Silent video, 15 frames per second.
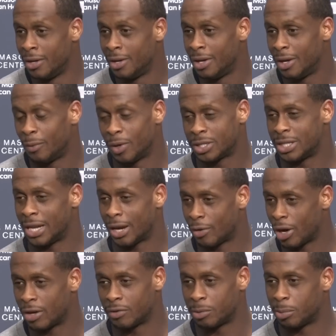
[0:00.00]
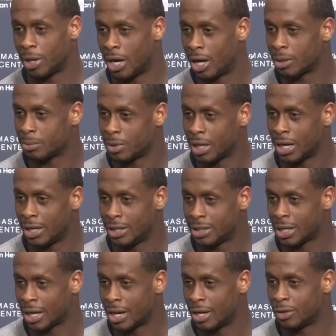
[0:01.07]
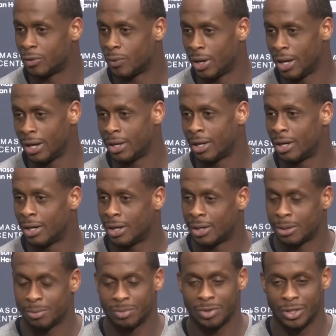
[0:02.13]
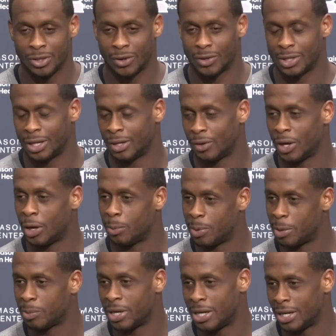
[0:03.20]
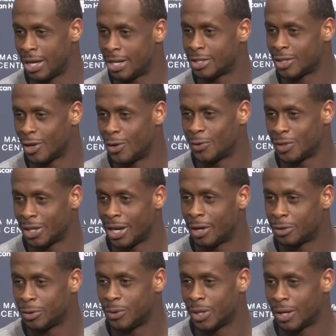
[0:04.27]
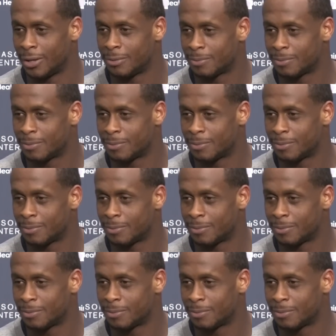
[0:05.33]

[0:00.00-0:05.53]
it wasn't that great of a block, but at least I got in the way, you know, it'll help him get in the end zone, then I'll do that.